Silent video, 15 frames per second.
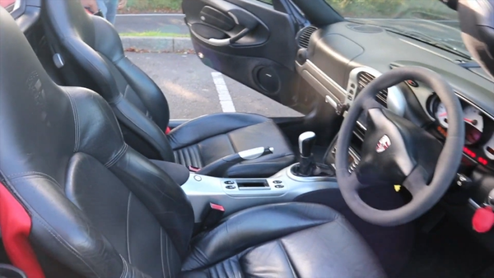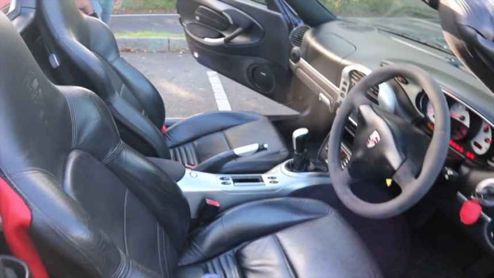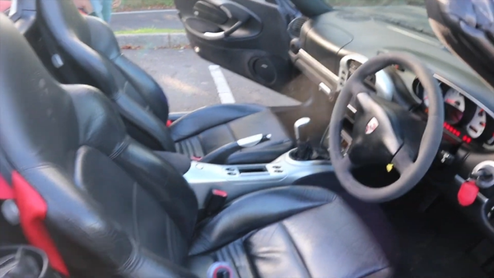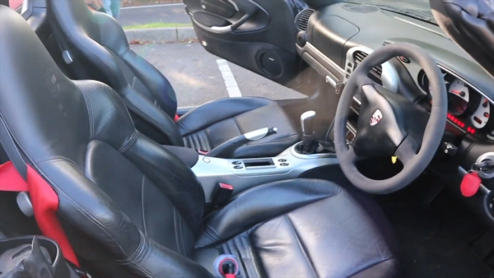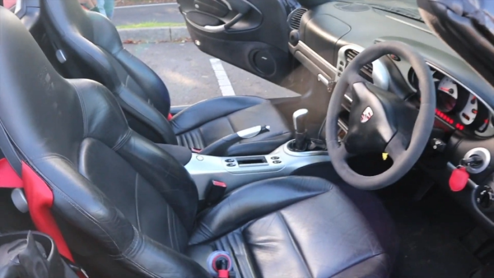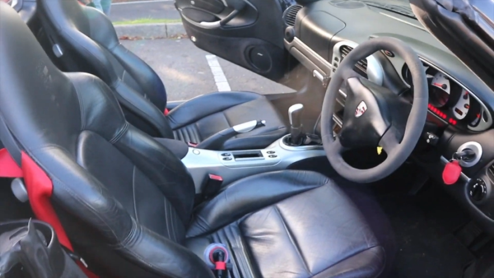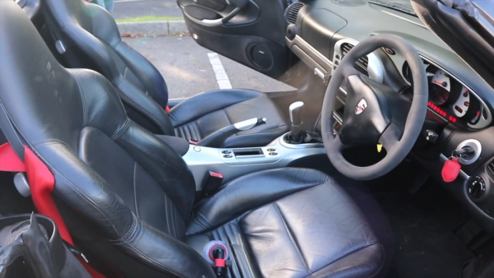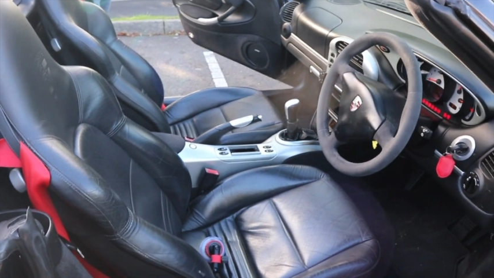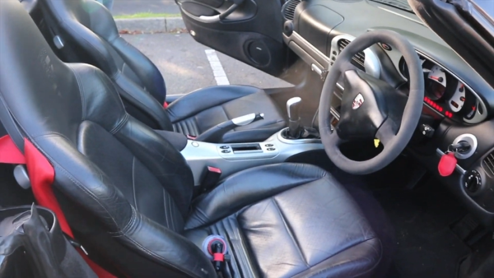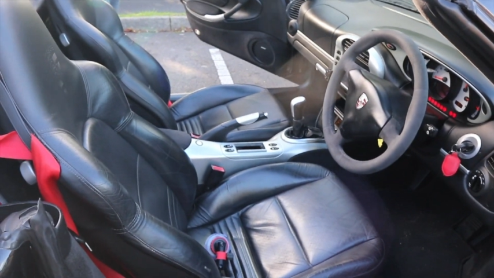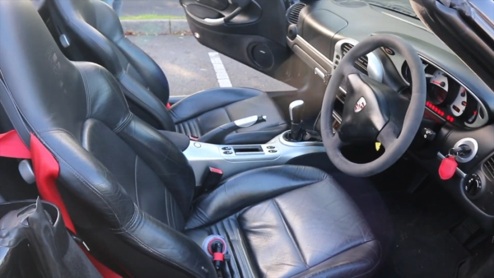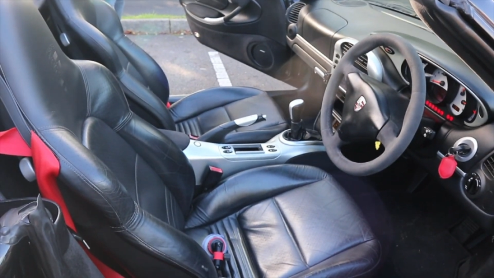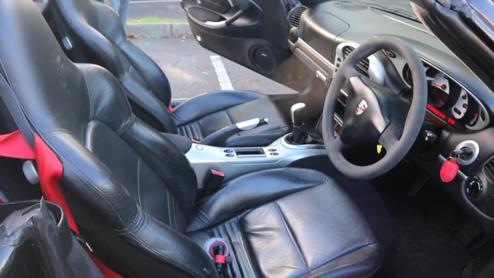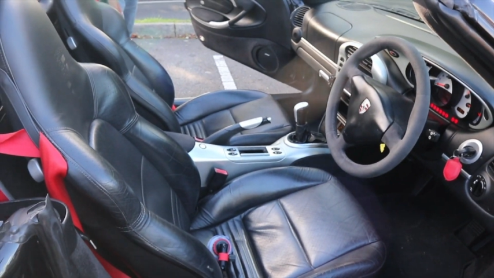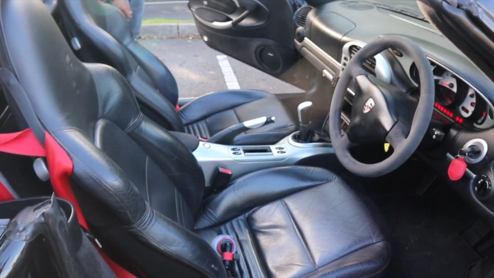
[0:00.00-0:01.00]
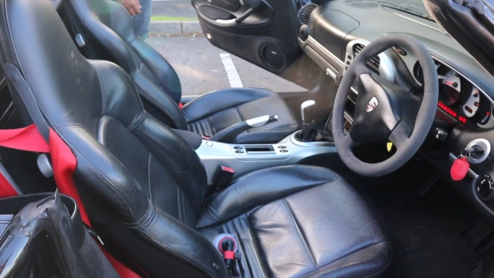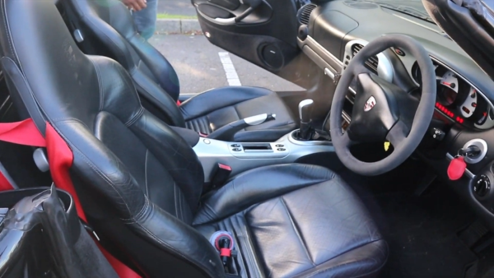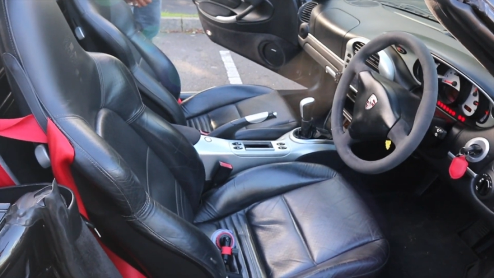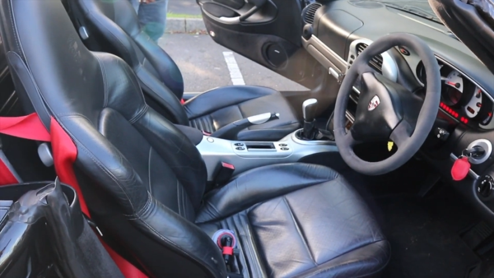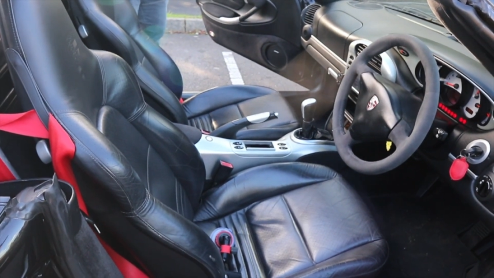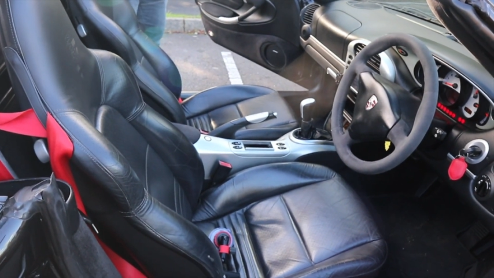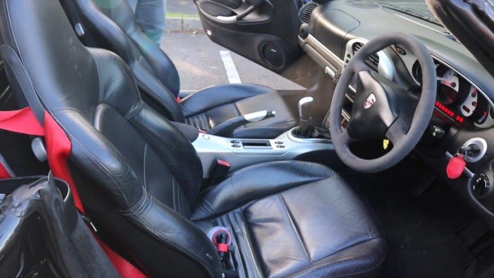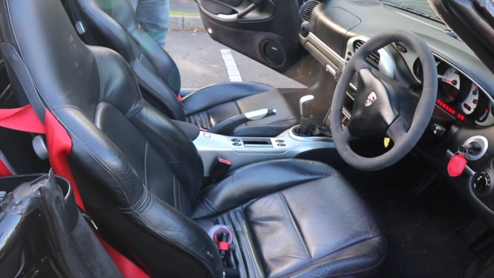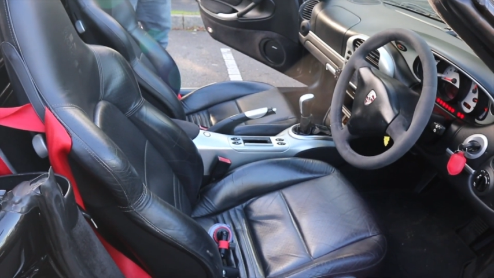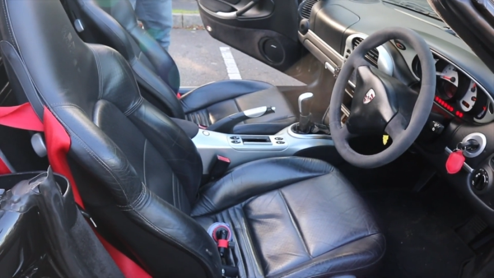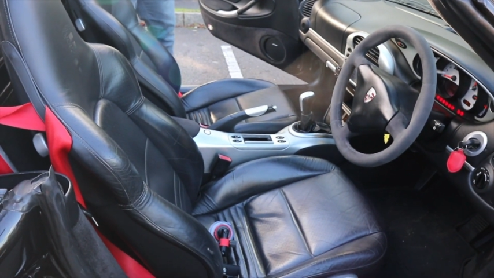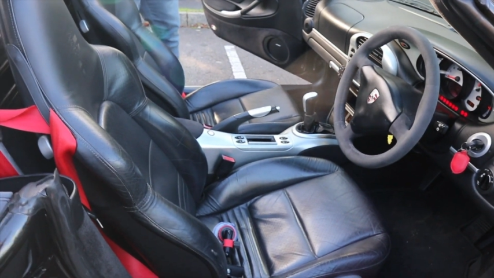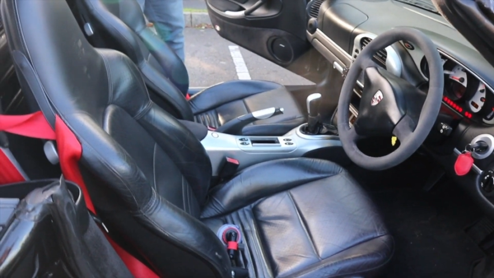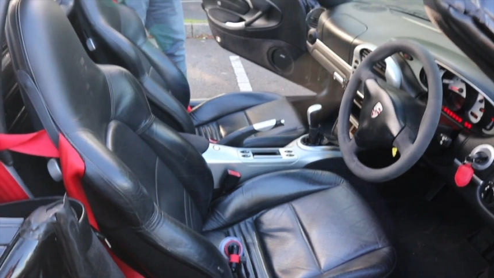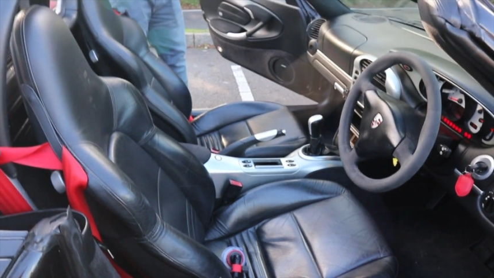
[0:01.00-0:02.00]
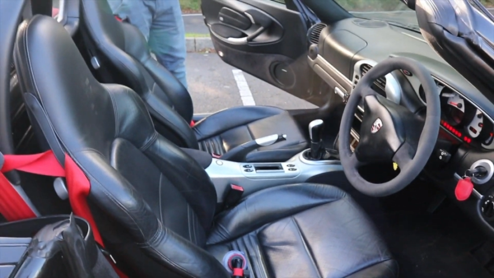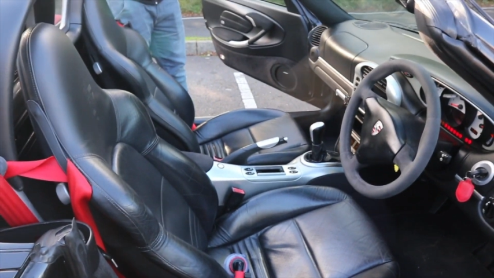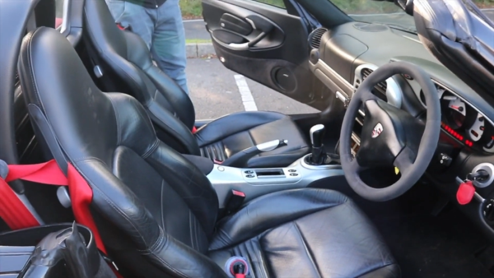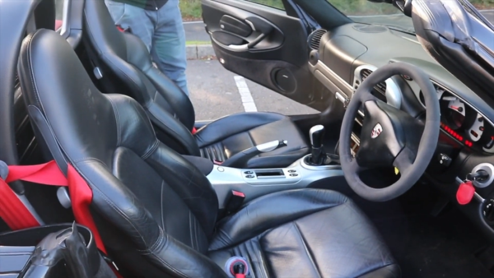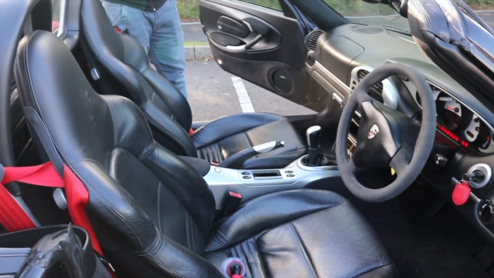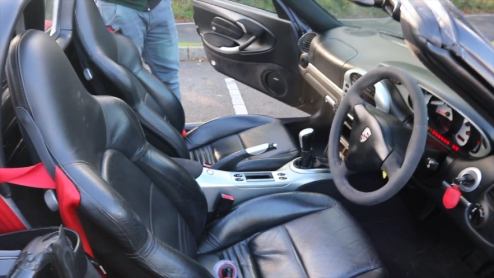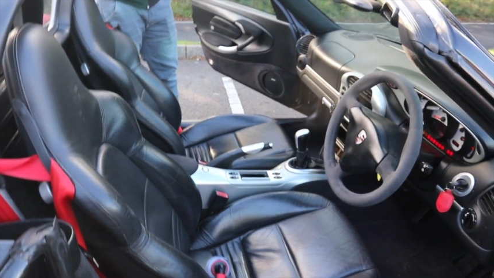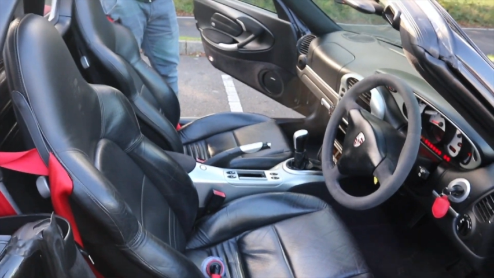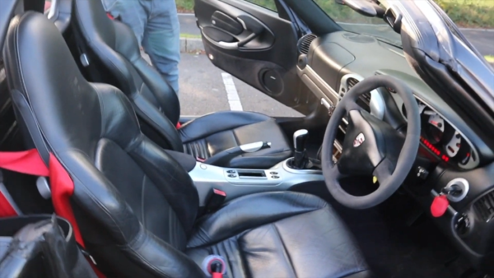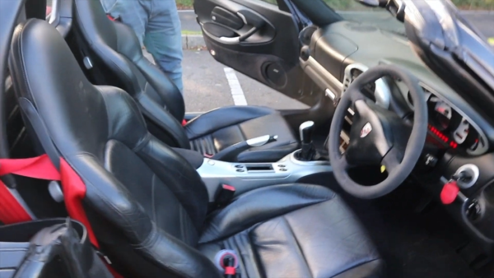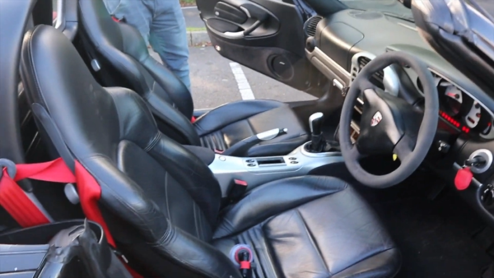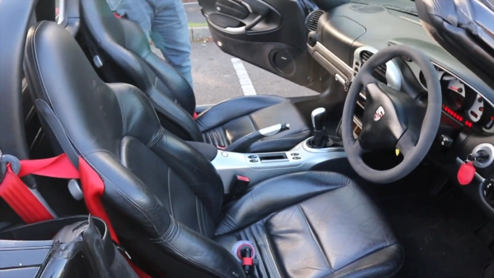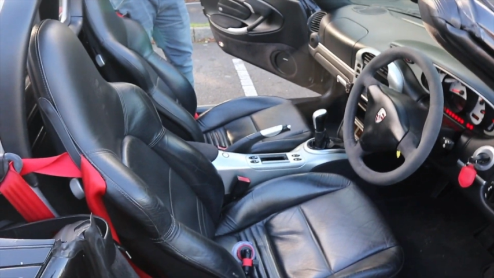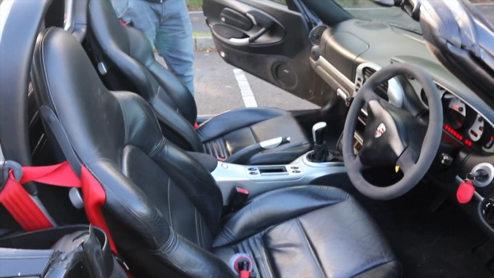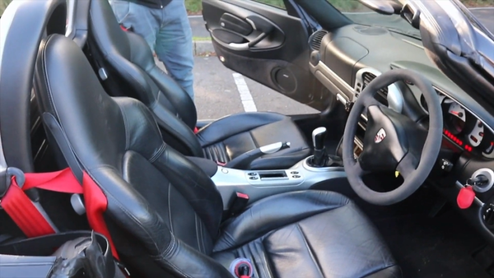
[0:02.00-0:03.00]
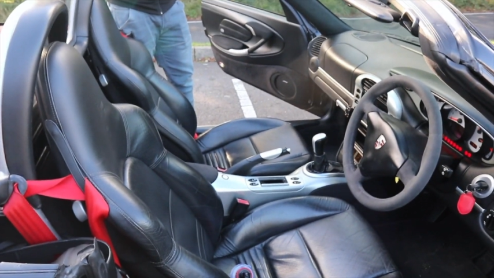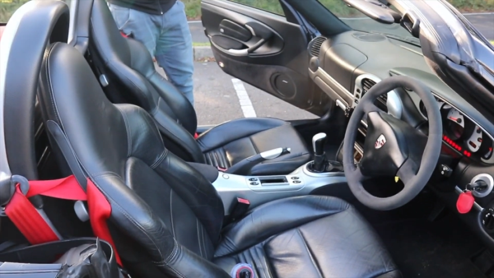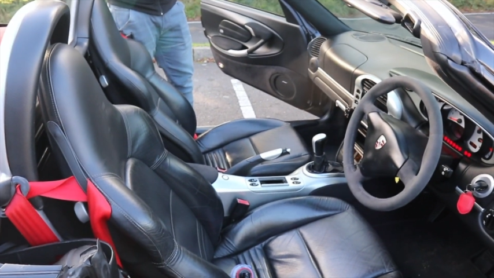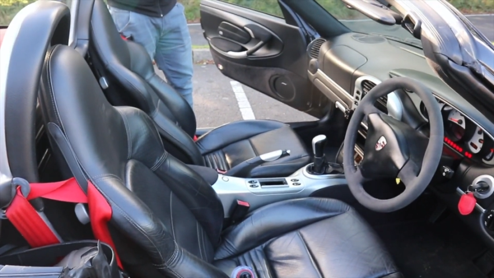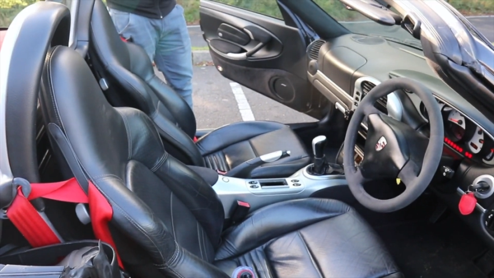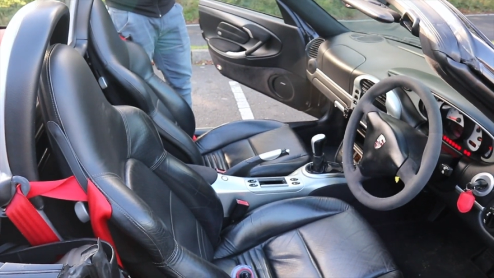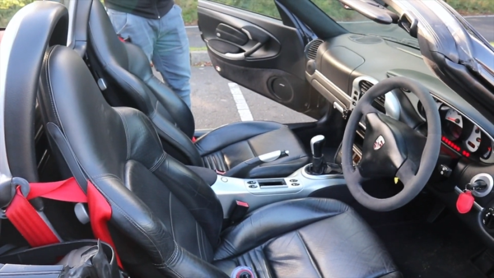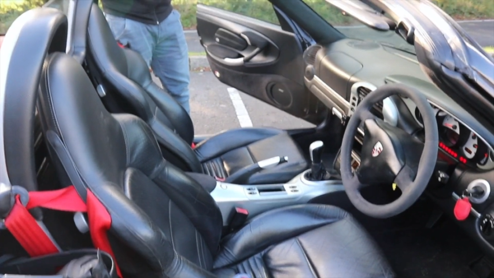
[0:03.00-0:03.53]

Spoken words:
(no speaker visible)